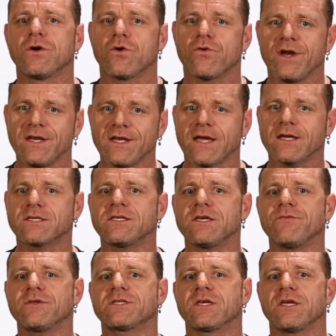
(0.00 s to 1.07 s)
or any
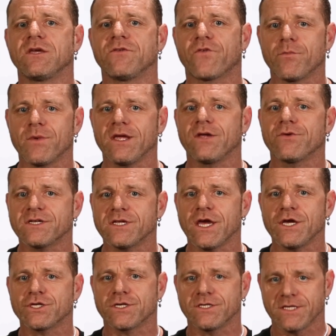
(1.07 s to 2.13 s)
negativity from
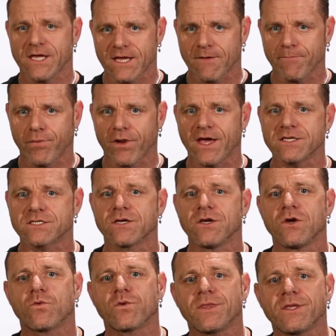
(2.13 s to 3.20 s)
irritation taking place
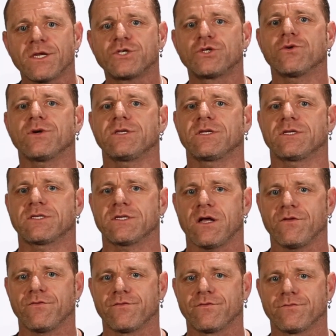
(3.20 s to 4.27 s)
within the joint
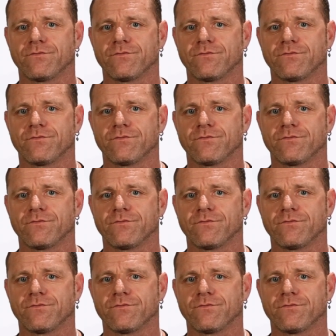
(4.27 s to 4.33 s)
itself.